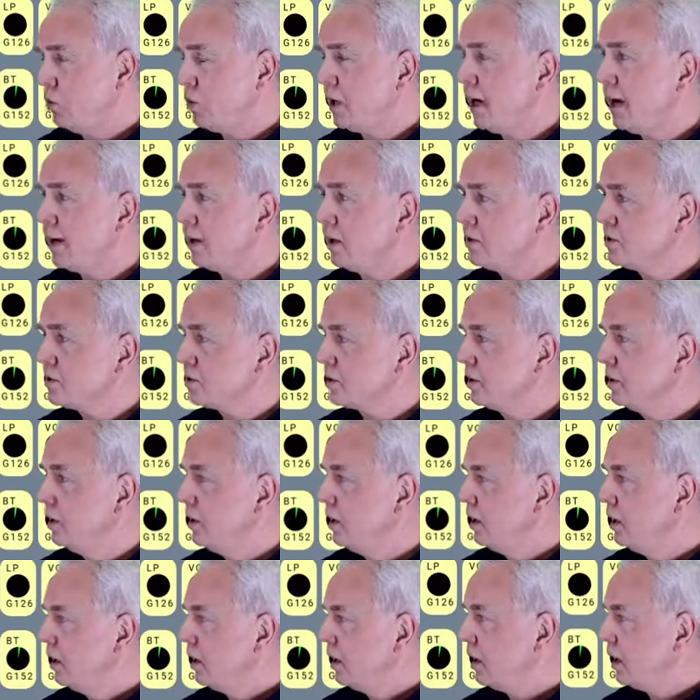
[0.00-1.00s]
Engels.
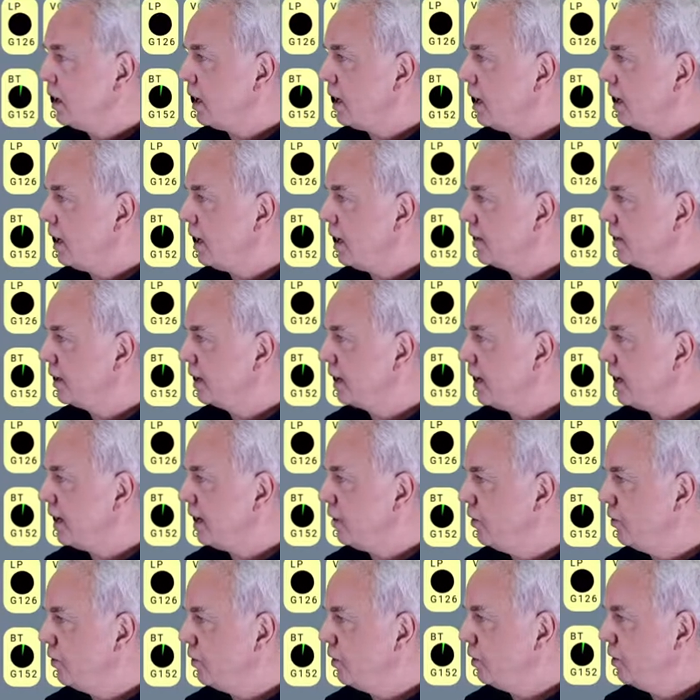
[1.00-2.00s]
And the guy
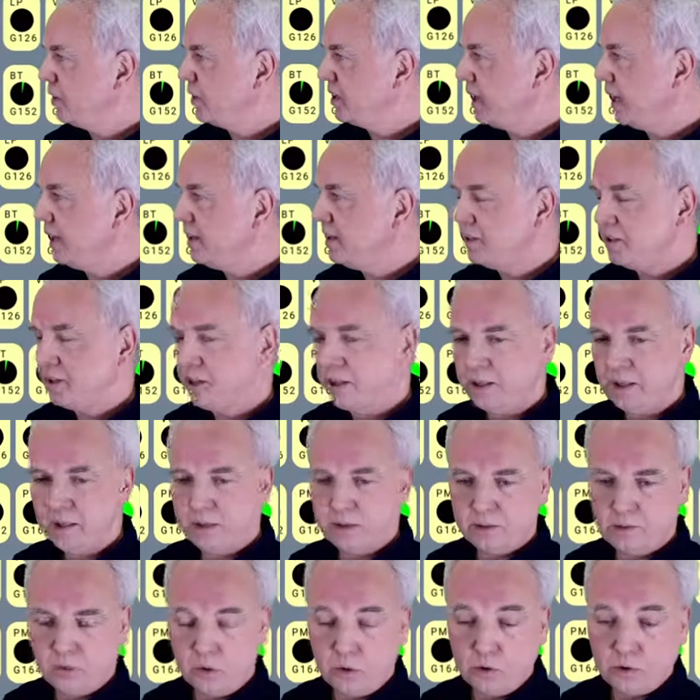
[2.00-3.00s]
on, on the end here
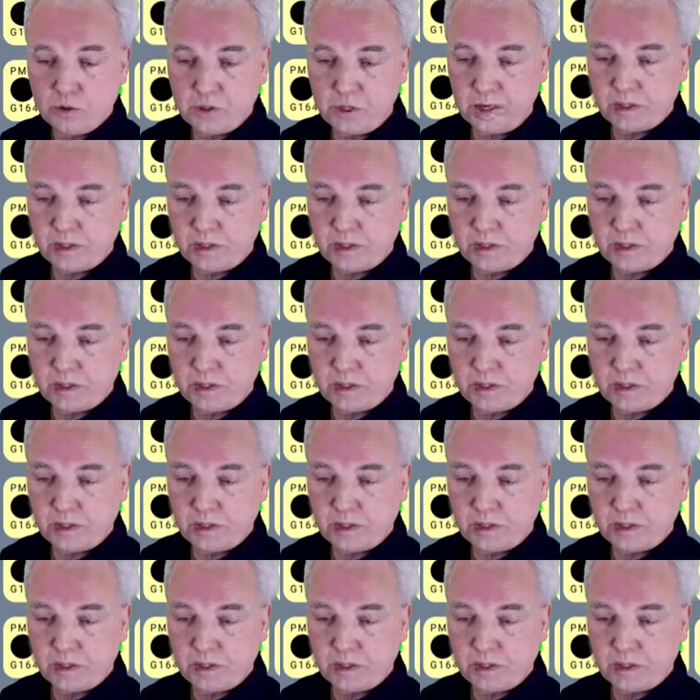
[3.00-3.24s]
also had